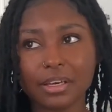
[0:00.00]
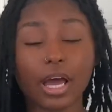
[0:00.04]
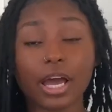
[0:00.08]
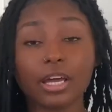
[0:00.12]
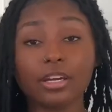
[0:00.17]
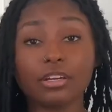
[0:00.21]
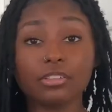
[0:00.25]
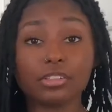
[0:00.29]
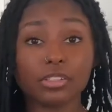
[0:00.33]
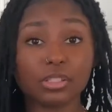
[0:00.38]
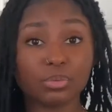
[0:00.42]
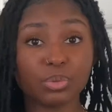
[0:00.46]
I know
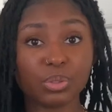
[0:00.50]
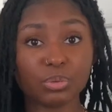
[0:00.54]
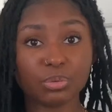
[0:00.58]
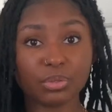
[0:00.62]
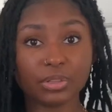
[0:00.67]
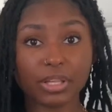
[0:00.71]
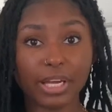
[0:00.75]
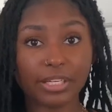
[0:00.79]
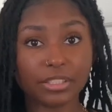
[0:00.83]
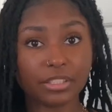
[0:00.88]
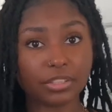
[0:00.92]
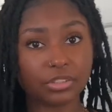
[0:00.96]
some people
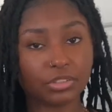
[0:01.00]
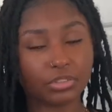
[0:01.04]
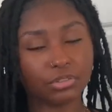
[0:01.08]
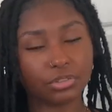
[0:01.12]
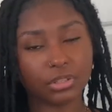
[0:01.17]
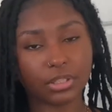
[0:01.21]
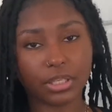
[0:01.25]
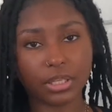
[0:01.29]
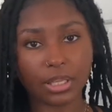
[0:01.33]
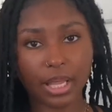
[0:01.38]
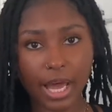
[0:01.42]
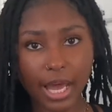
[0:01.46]
like to use
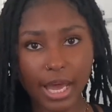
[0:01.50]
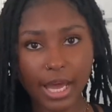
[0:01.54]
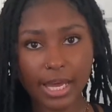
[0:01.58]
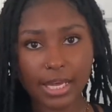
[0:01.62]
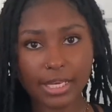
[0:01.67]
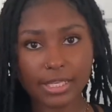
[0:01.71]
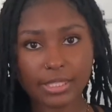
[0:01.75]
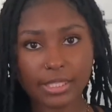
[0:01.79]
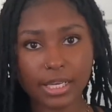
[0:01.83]
glass.